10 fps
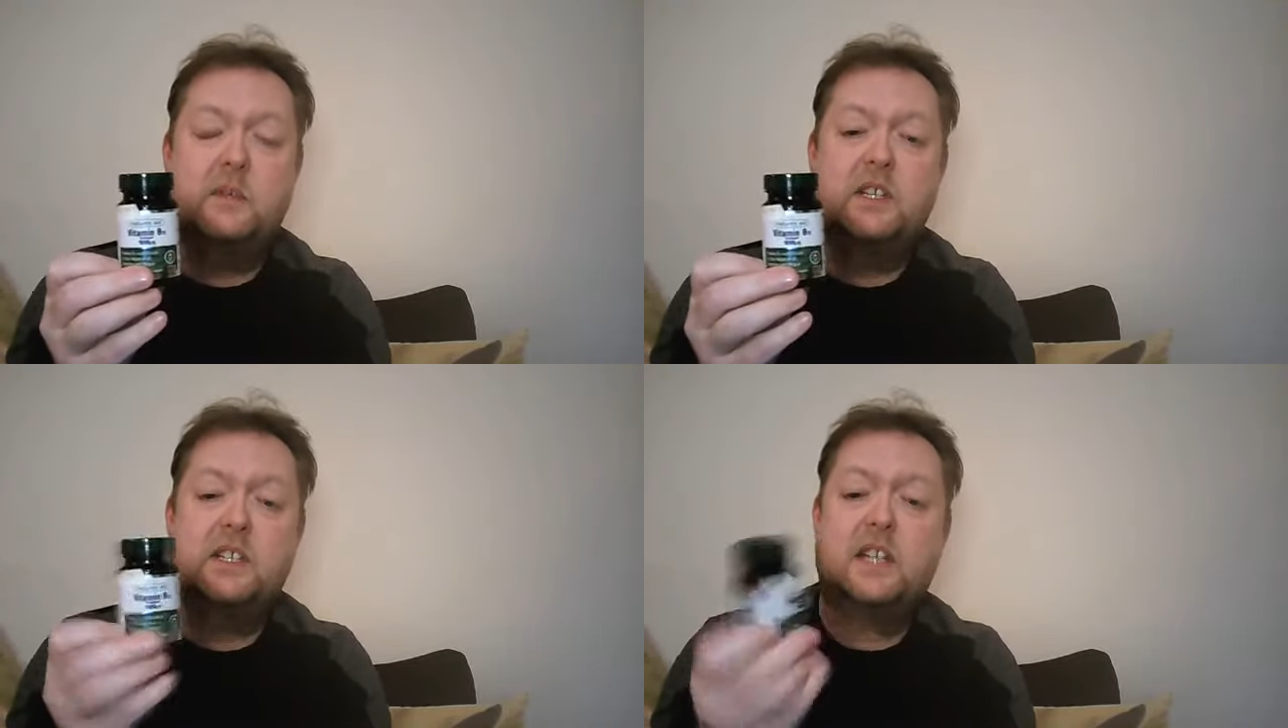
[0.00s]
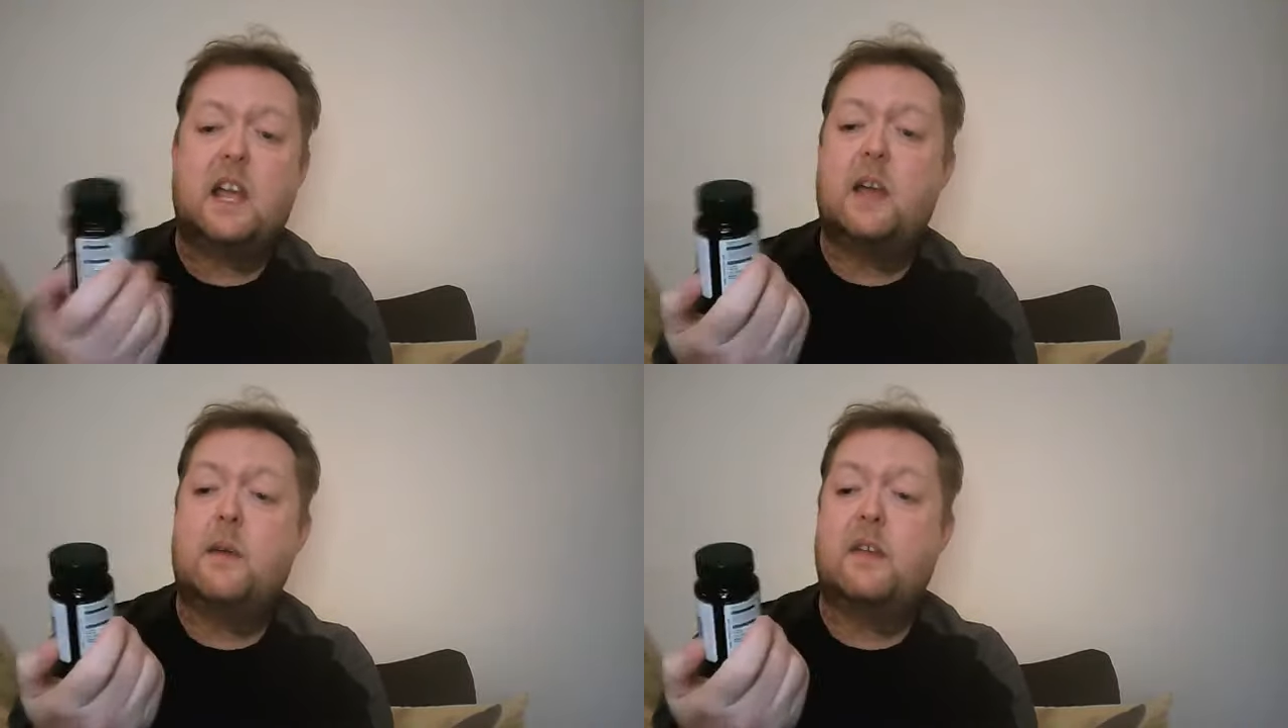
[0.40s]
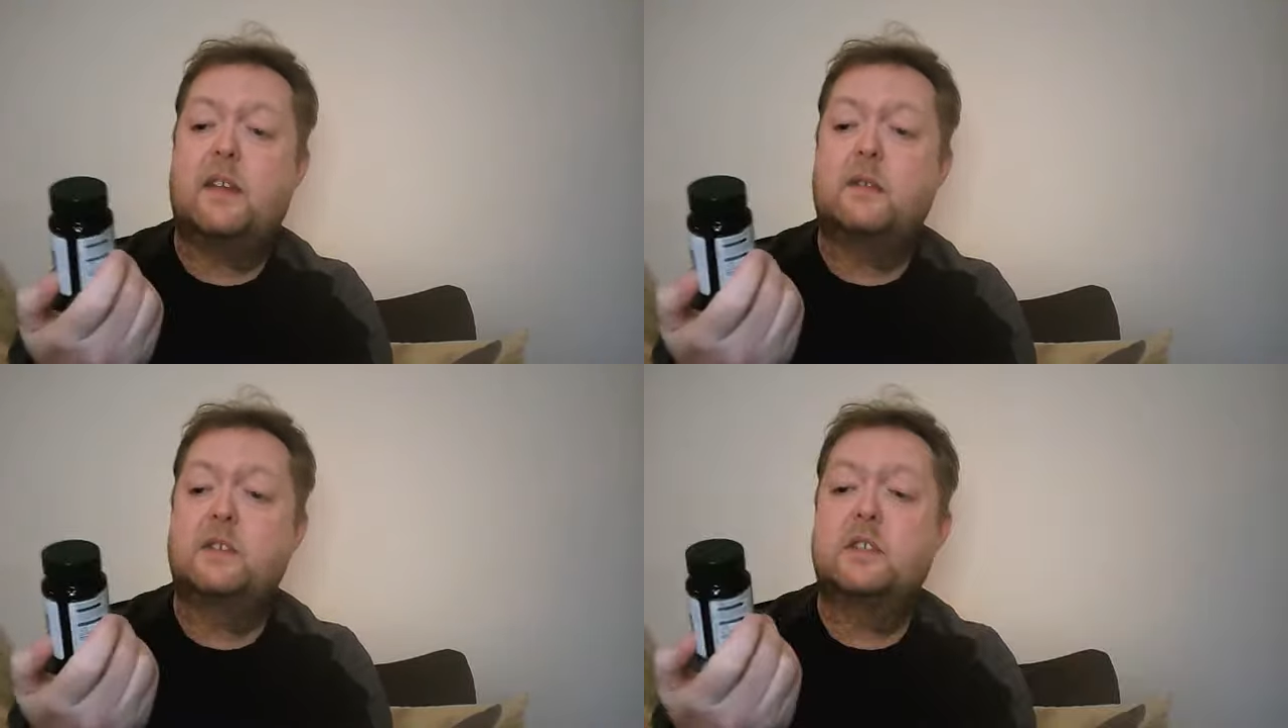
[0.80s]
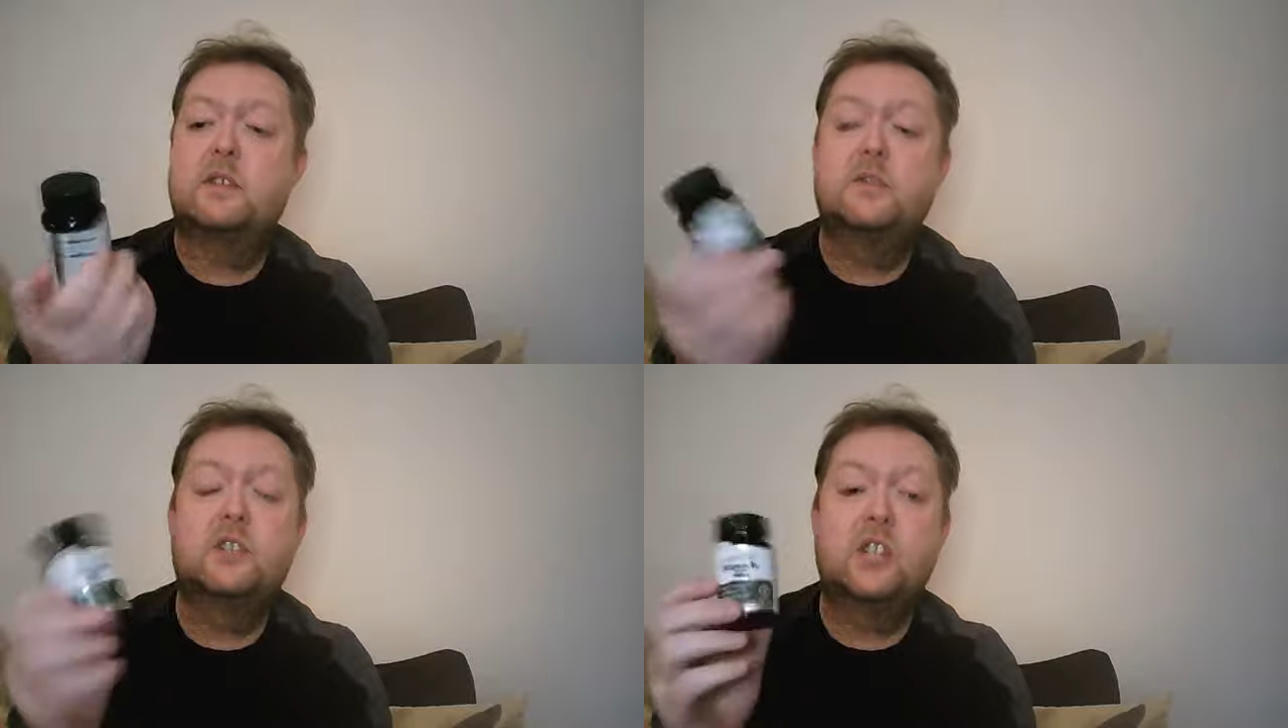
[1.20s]
which is 1000
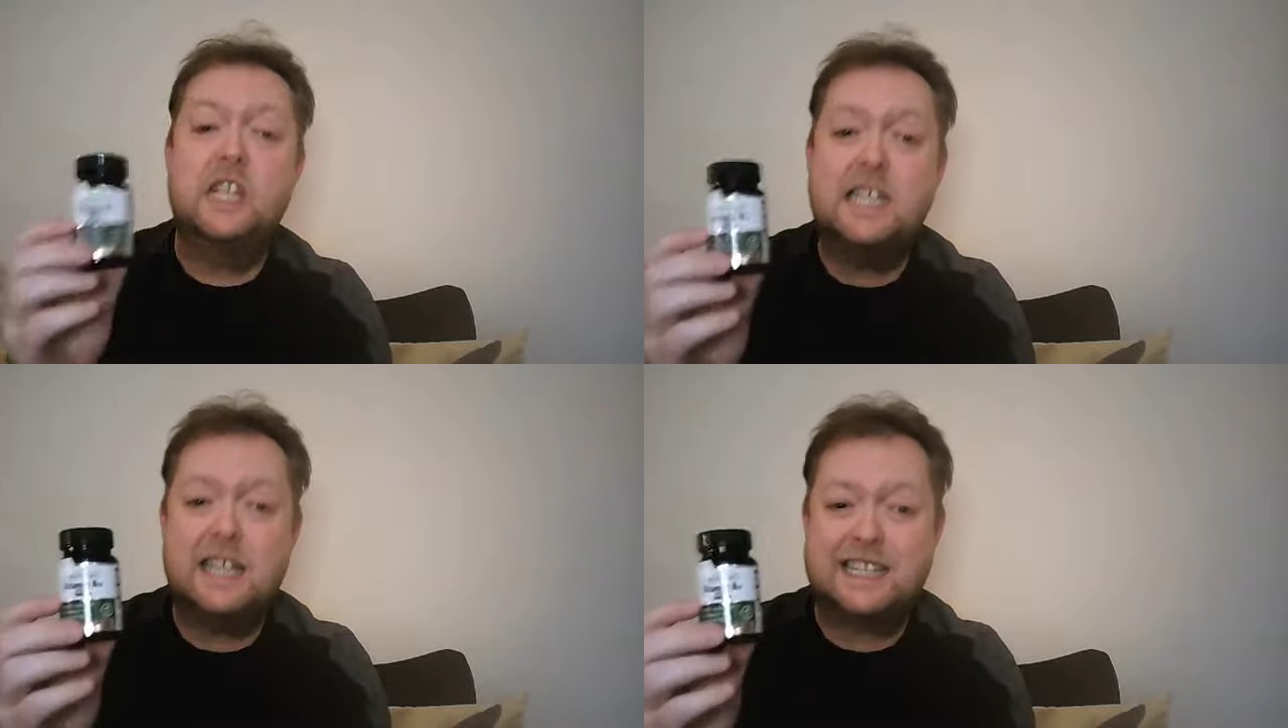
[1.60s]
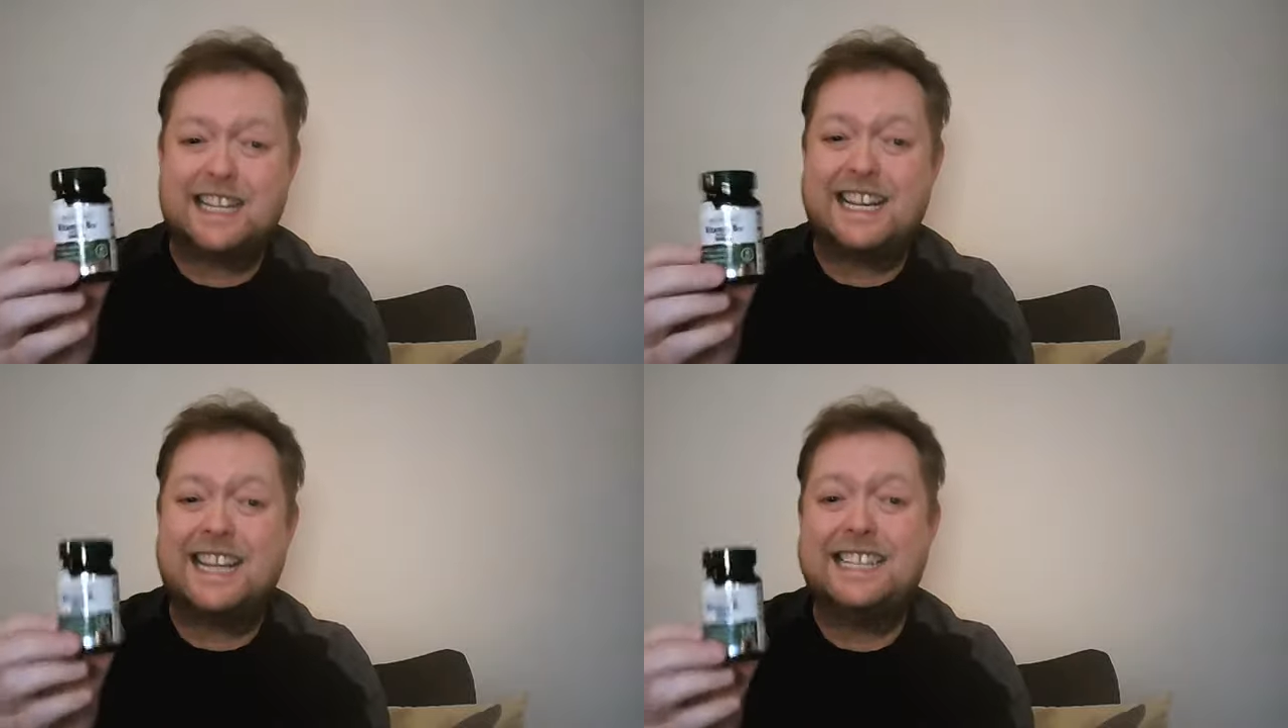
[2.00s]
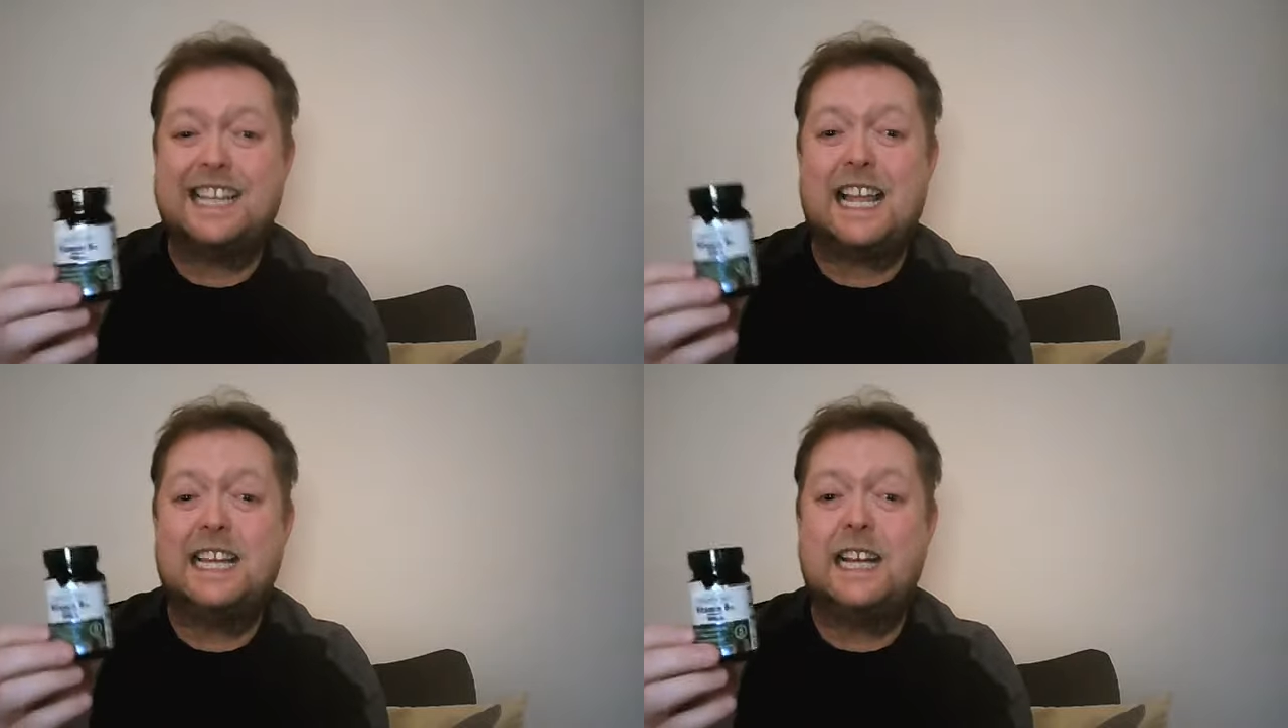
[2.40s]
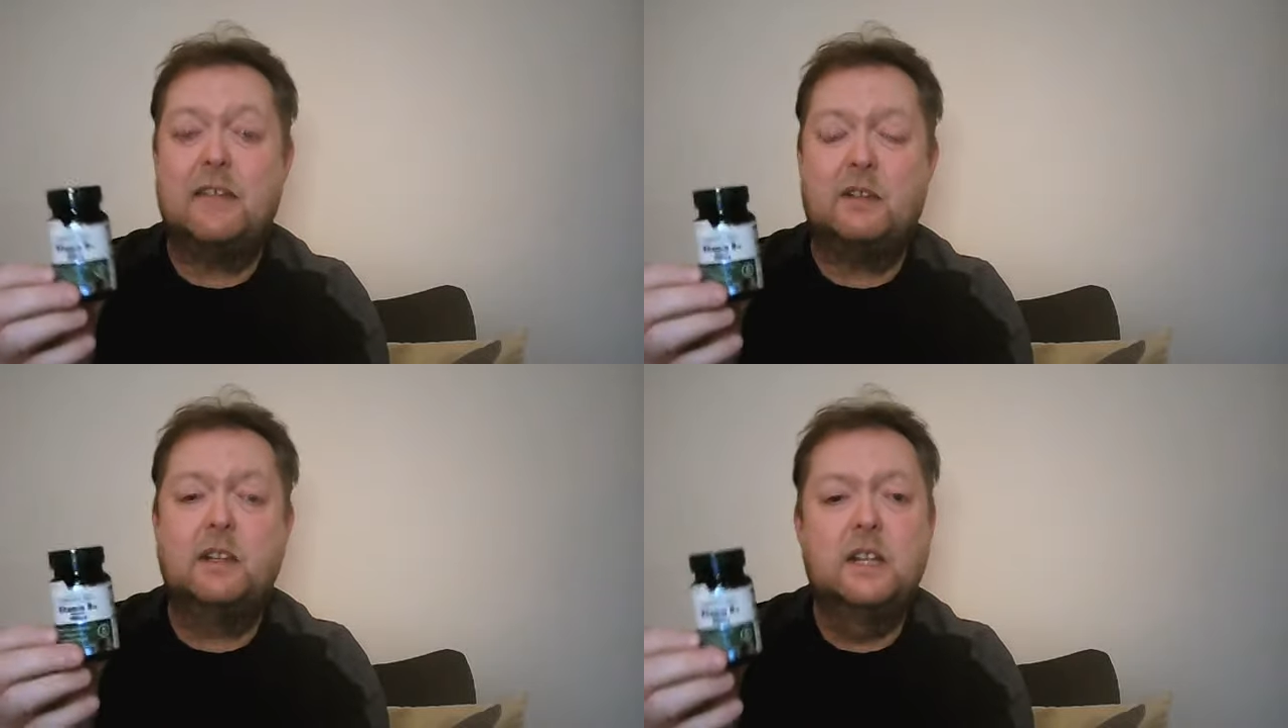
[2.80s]
UG. That's a nice high
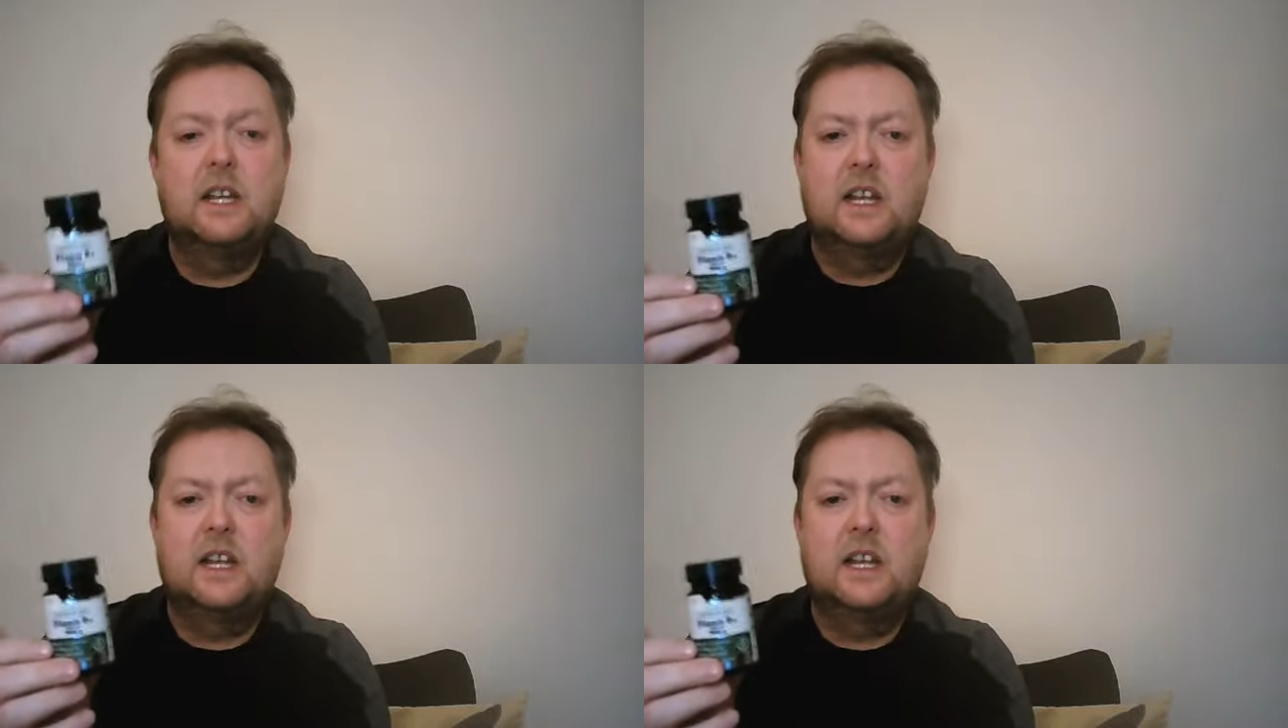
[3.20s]
level.